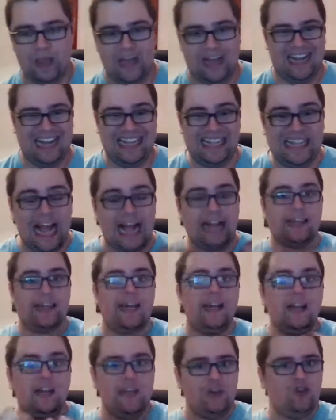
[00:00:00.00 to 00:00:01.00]
uh, that
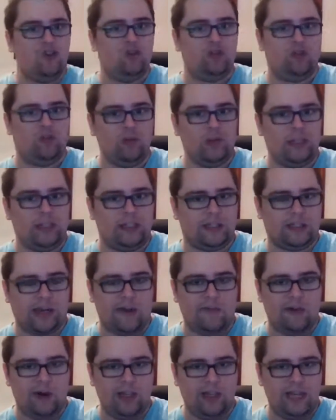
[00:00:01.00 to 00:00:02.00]
can lead you to
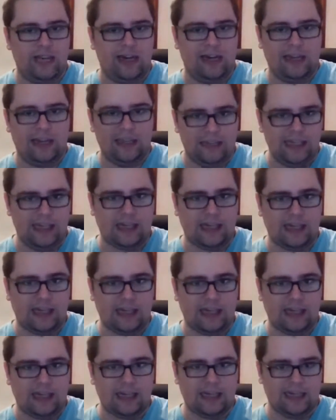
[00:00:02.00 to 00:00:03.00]
discovering the
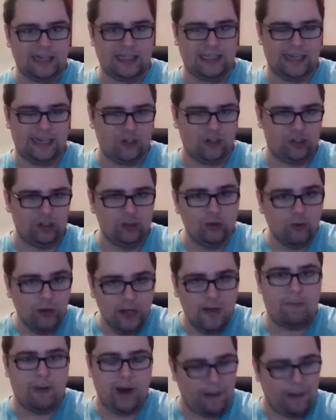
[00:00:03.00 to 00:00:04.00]
analytical extension during
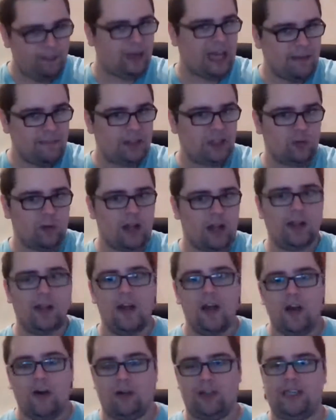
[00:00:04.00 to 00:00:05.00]
prep time as well,
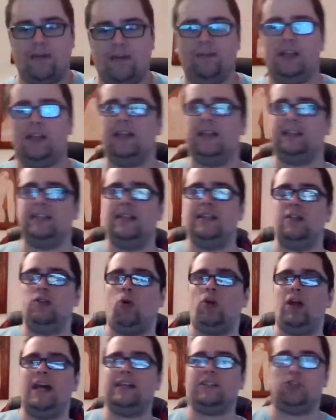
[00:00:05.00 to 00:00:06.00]
or something like this. And it
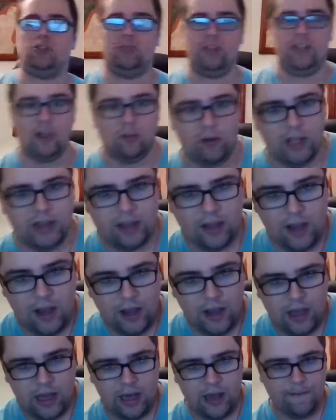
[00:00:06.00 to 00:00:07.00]
all has to deal with
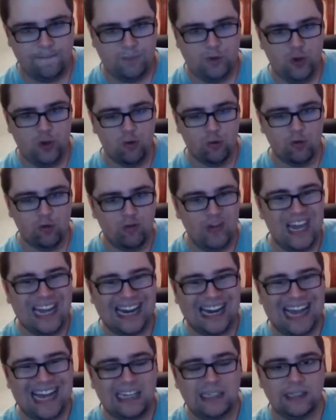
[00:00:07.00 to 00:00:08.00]
uh, you
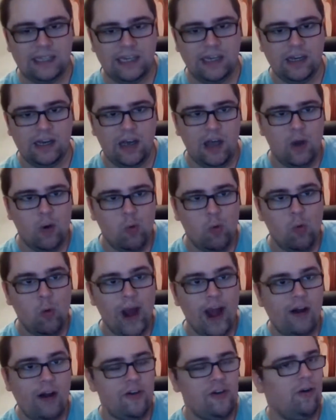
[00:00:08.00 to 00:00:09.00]
realizing
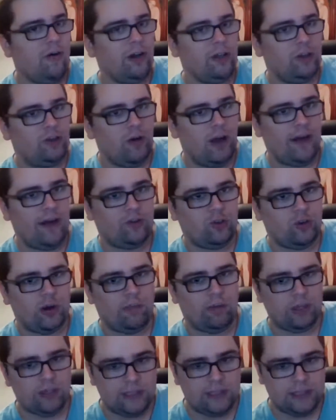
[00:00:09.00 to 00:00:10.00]
where you're going to have
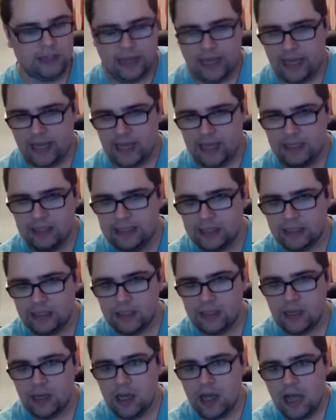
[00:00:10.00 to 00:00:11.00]
troubles. Like, is it,
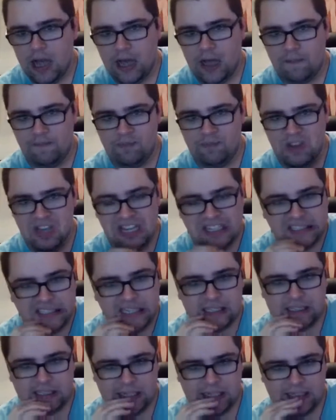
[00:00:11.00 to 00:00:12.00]
uh, is
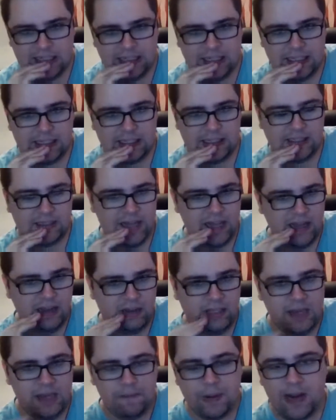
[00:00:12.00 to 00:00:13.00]
this, is this
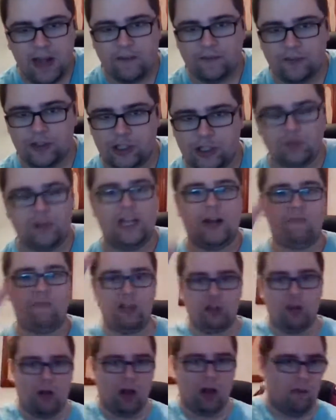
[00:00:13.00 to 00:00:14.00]
thing deep enough? So then
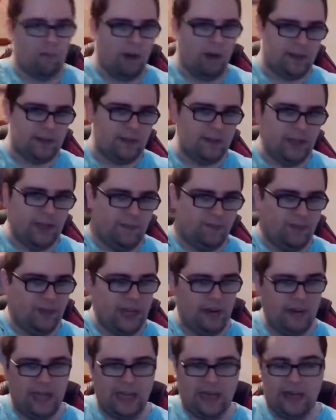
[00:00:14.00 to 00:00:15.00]
we talk about the,
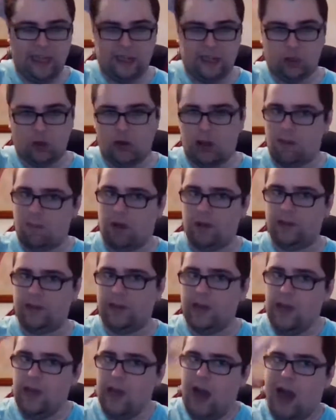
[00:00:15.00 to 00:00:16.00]
then, then let's talk about
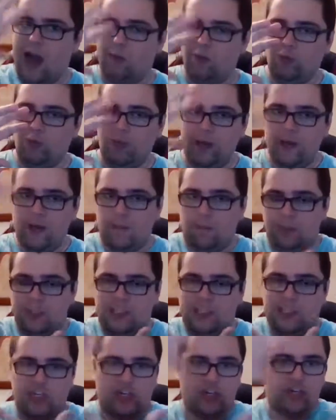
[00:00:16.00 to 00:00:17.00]
how do we
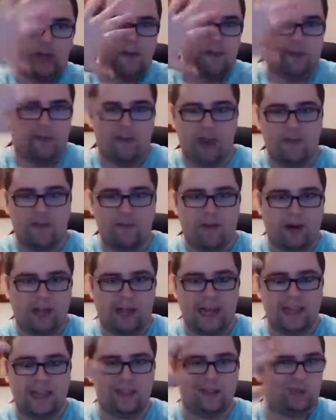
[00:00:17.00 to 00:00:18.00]
position and frame our
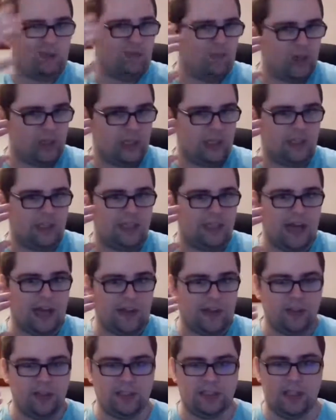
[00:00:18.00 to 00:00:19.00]
case versus the
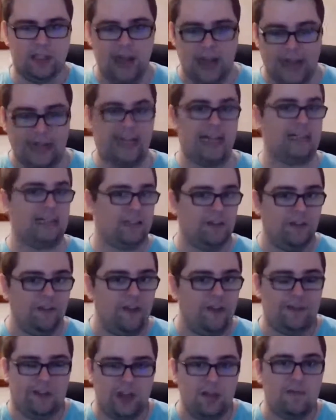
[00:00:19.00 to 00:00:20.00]
others. And that's the
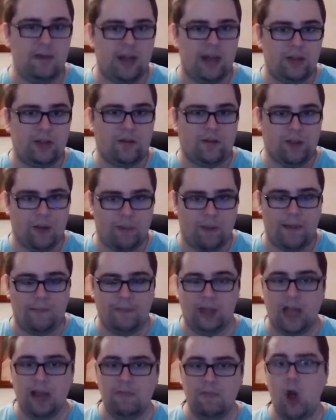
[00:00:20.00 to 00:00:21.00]
15 minutes of the
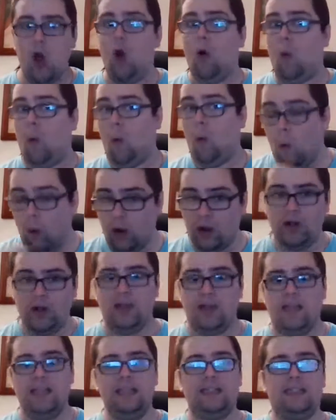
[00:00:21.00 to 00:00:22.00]
prep time. Or
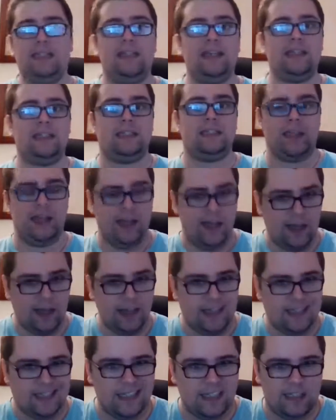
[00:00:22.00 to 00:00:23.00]
is this,
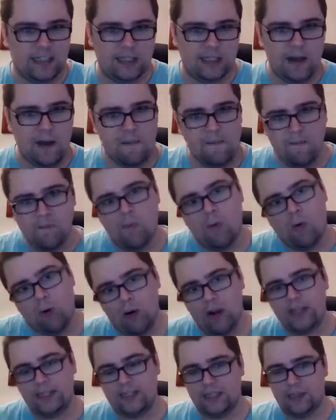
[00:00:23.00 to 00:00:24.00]
uh, is this um,
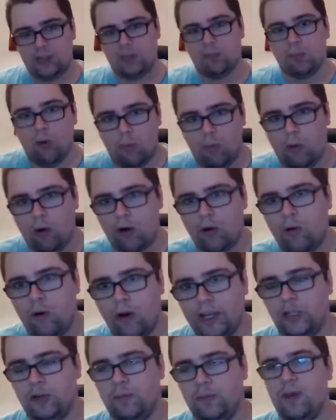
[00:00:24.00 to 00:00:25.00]
more, is this more, more
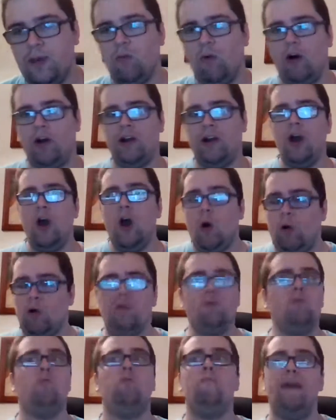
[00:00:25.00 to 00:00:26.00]
going to be one
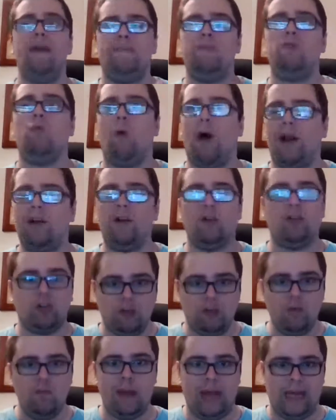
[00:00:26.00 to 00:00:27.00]
on maybe one or
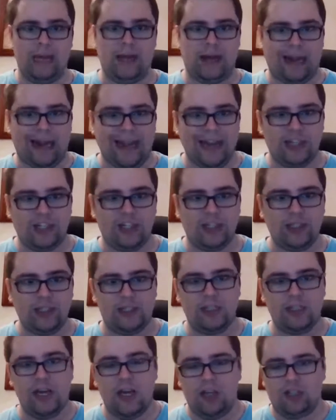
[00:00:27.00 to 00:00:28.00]
two main
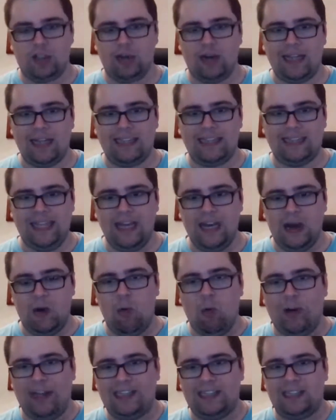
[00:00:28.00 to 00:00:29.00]
clashes? So let's think
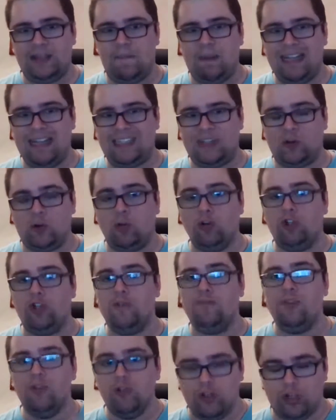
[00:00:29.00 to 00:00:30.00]
what is the best
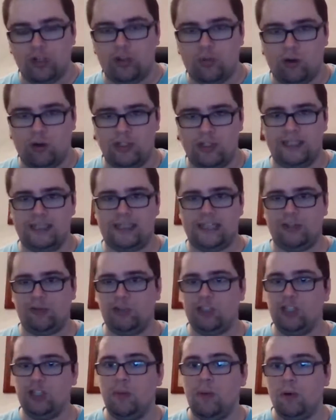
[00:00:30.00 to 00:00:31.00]
contribution towards this clash?
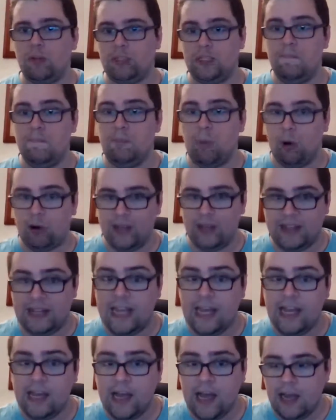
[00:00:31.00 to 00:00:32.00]
What is the most important
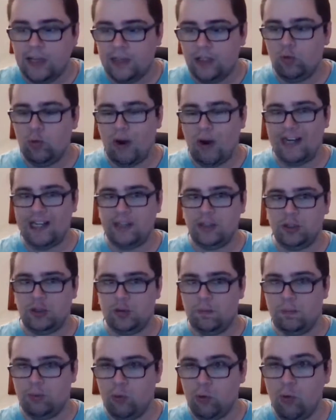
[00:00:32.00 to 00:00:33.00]
thing that one needs
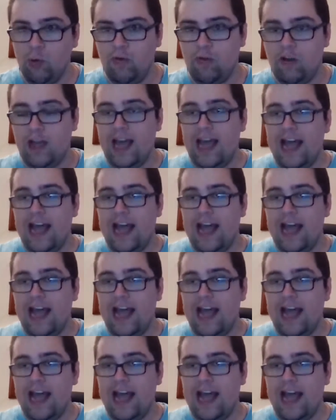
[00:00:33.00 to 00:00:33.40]
to prove?